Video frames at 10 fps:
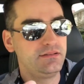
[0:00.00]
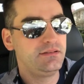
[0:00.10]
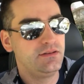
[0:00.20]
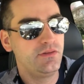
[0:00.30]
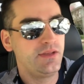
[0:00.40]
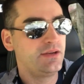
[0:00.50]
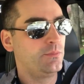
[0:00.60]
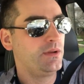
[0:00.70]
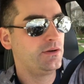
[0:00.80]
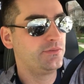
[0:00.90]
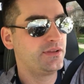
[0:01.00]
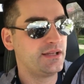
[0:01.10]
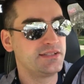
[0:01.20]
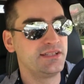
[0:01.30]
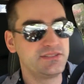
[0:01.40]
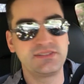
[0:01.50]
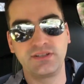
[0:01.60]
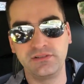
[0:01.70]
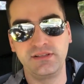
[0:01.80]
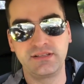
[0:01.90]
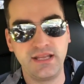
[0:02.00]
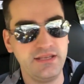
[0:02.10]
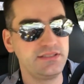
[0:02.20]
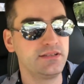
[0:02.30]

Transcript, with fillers: you know that I don't I don't think that's necessarily the case.